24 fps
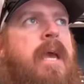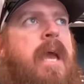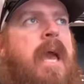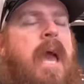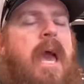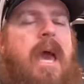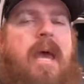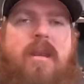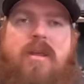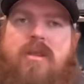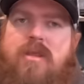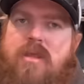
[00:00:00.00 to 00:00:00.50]

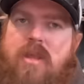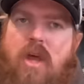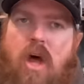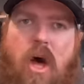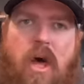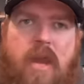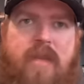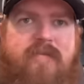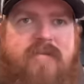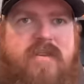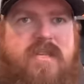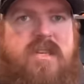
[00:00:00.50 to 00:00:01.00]
And a
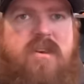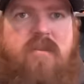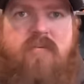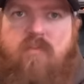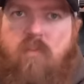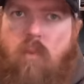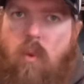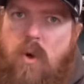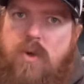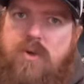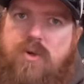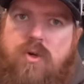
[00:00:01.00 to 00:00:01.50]
lot of us have
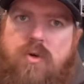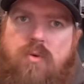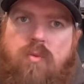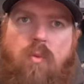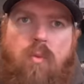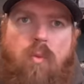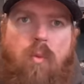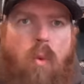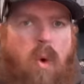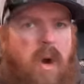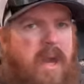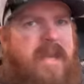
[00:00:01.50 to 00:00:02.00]
wondered,
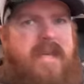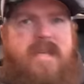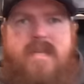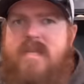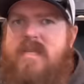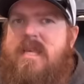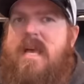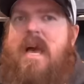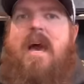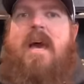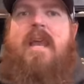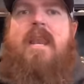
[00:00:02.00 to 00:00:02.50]
what is
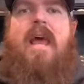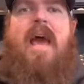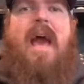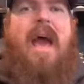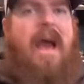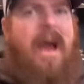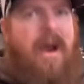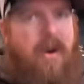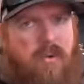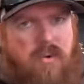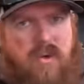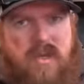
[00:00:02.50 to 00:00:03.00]
that?
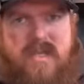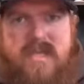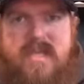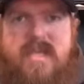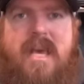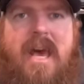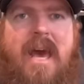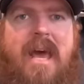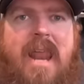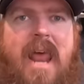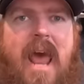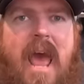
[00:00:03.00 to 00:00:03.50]
How does
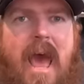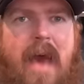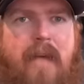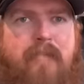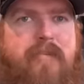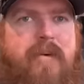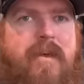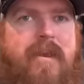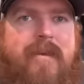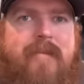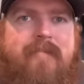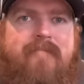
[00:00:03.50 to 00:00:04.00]
that
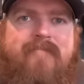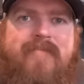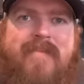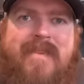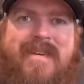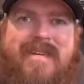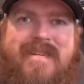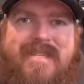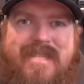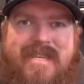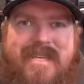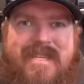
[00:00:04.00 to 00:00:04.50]
happen?
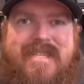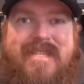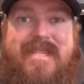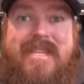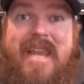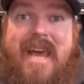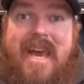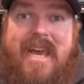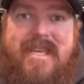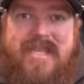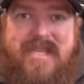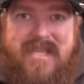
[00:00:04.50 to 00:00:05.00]
This
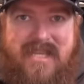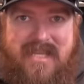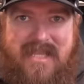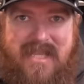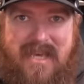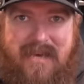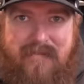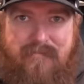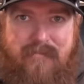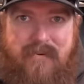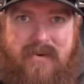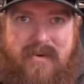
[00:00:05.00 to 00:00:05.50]
next
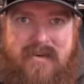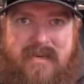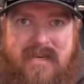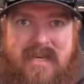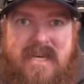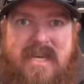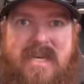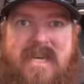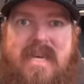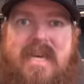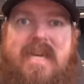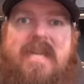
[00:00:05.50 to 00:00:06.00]
clip
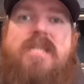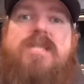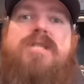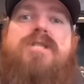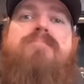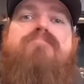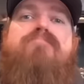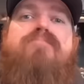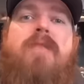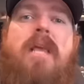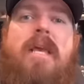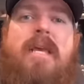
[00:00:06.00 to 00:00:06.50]

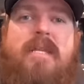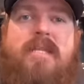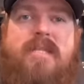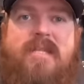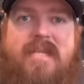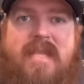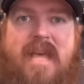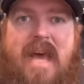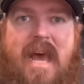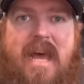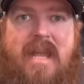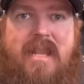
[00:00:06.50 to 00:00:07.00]
explains
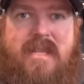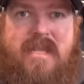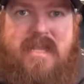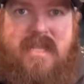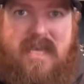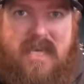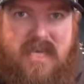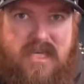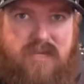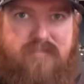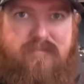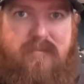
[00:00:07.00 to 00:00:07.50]
that.
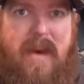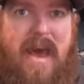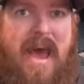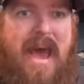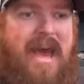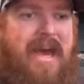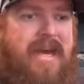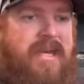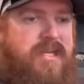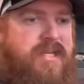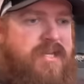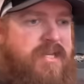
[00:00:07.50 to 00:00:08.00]
This
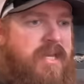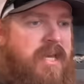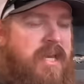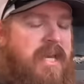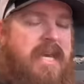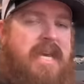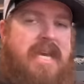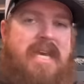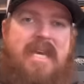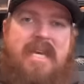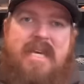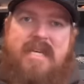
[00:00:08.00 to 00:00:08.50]
bass
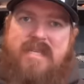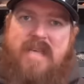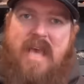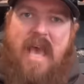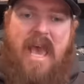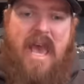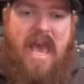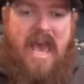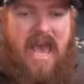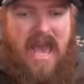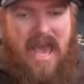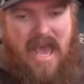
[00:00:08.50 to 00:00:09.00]
is
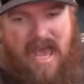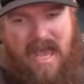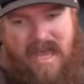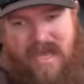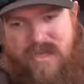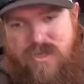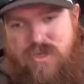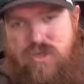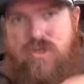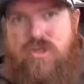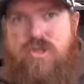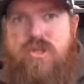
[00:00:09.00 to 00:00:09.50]

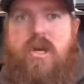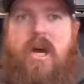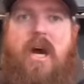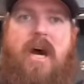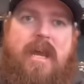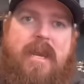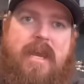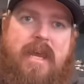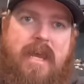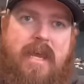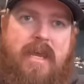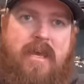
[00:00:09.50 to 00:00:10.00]

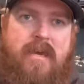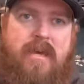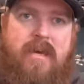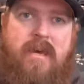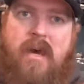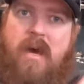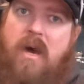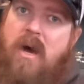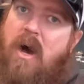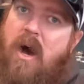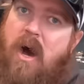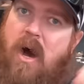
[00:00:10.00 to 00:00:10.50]
headshotting
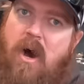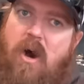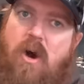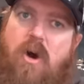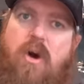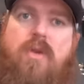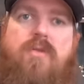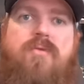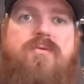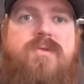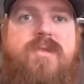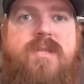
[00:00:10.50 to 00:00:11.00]
a
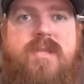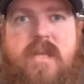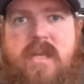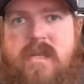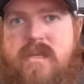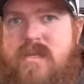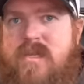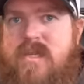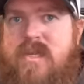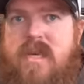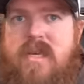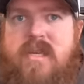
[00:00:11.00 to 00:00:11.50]
Huddleston
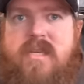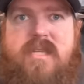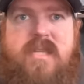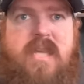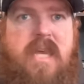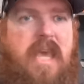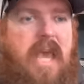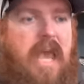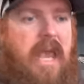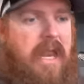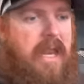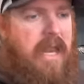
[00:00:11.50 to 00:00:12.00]

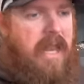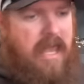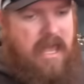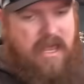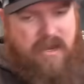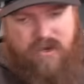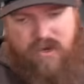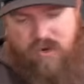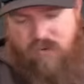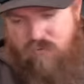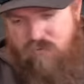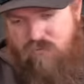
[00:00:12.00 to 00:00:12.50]
68,
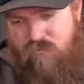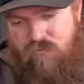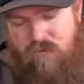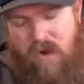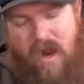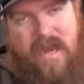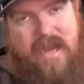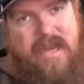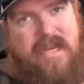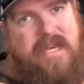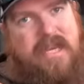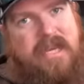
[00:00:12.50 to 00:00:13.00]
hitting it
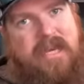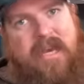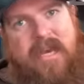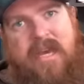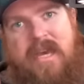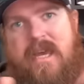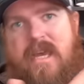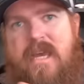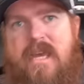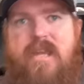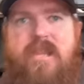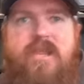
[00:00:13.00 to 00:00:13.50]
right
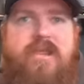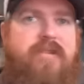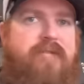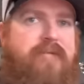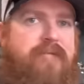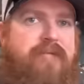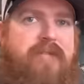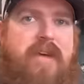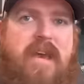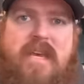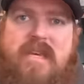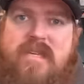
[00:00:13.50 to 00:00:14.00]
in the
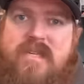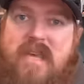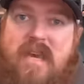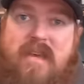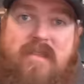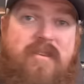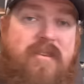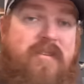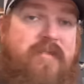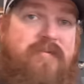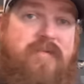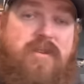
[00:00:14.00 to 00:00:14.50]
face. And
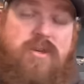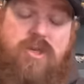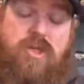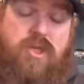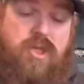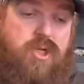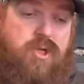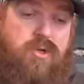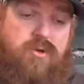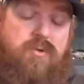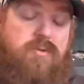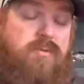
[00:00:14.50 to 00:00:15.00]
this fish is
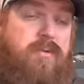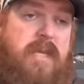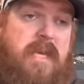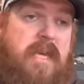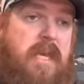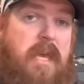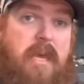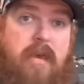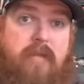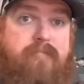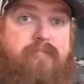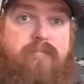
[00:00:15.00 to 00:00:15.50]
truly
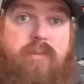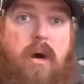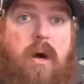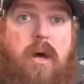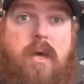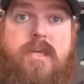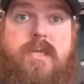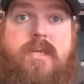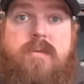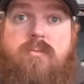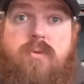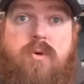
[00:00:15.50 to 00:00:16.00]

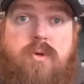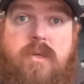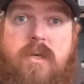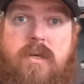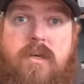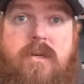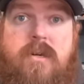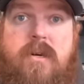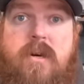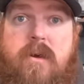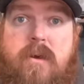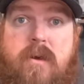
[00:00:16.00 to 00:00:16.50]
impossible to
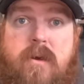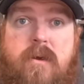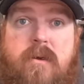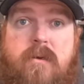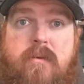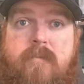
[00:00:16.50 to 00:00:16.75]
hook.